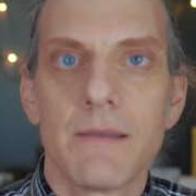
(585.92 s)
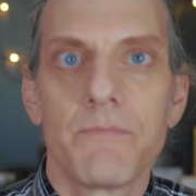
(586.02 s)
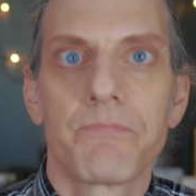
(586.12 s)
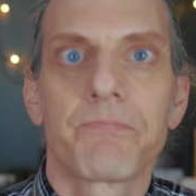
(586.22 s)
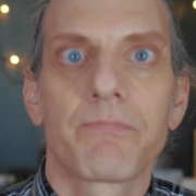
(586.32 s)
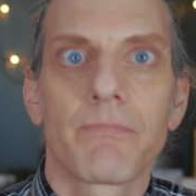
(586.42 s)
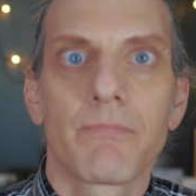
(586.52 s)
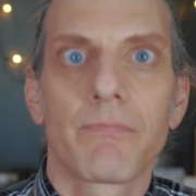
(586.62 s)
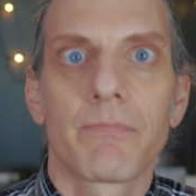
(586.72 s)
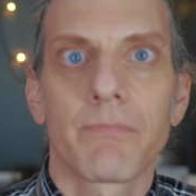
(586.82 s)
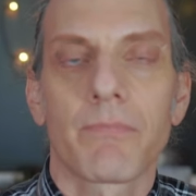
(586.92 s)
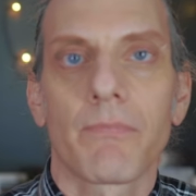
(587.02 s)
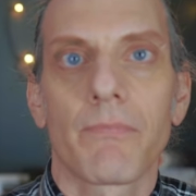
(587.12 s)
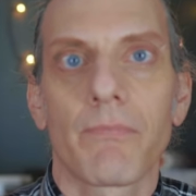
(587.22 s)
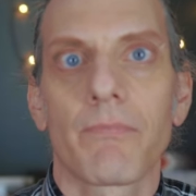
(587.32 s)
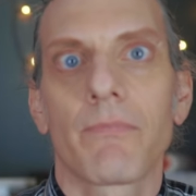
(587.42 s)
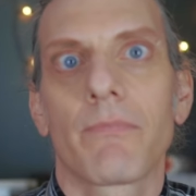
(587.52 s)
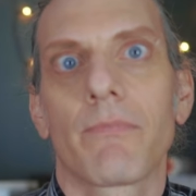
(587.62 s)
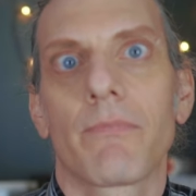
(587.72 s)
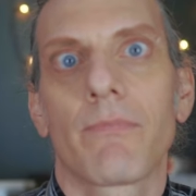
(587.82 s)

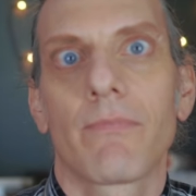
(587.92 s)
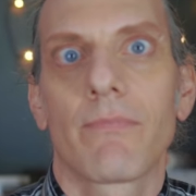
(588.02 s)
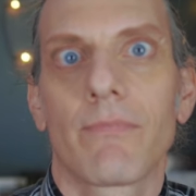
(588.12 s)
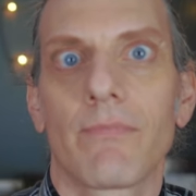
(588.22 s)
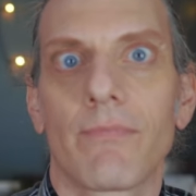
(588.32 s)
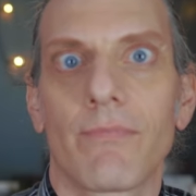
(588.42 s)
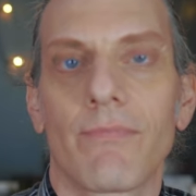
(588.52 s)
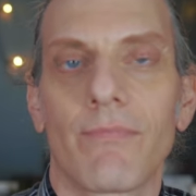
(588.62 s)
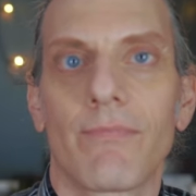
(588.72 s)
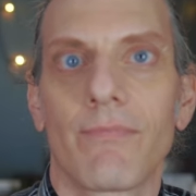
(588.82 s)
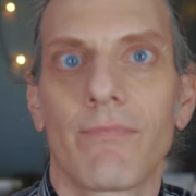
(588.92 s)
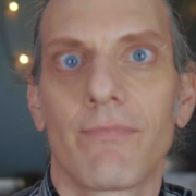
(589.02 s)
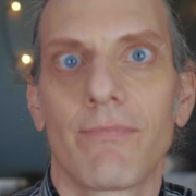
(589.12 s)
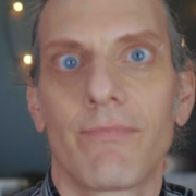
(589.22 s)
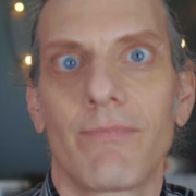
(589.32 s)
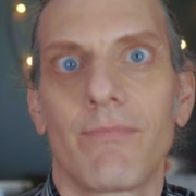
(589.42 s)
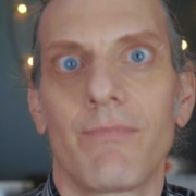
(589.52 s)
(not speaking)